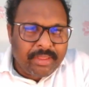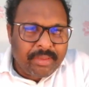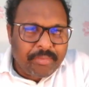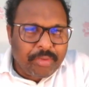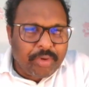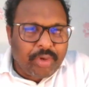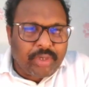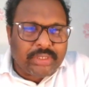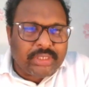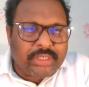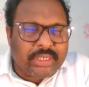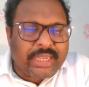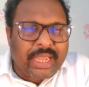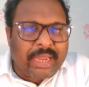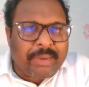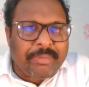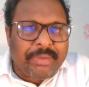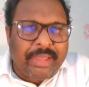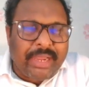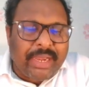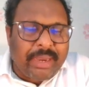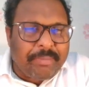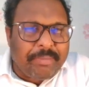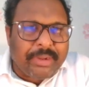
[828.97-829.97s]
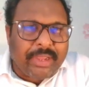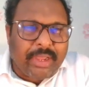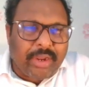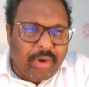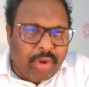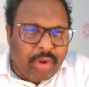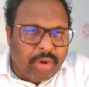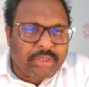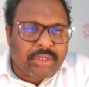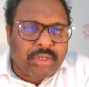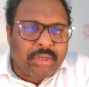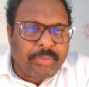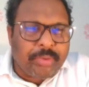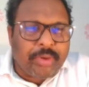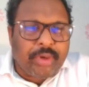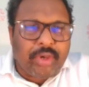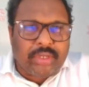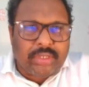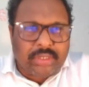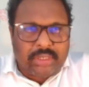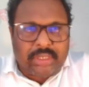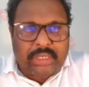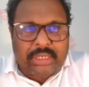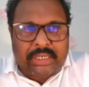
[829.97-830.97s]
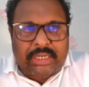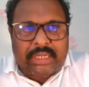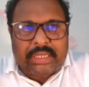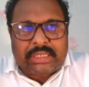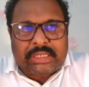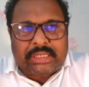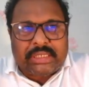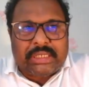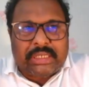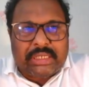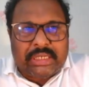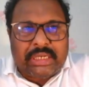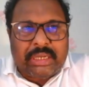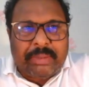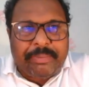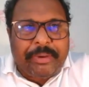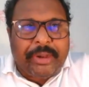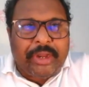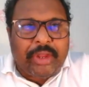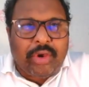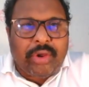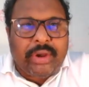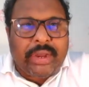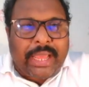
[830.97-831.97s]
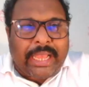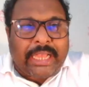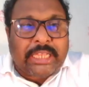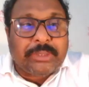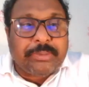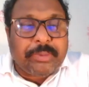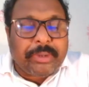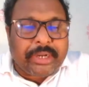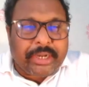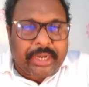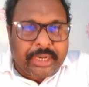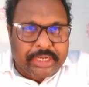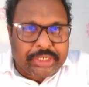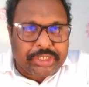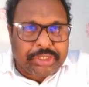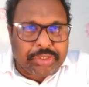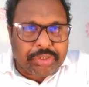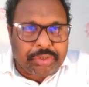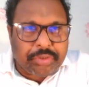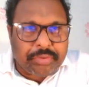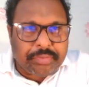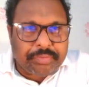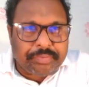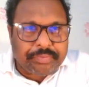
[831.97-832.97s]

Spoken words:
because it can be elliptical also because it is depending on aspect ratio.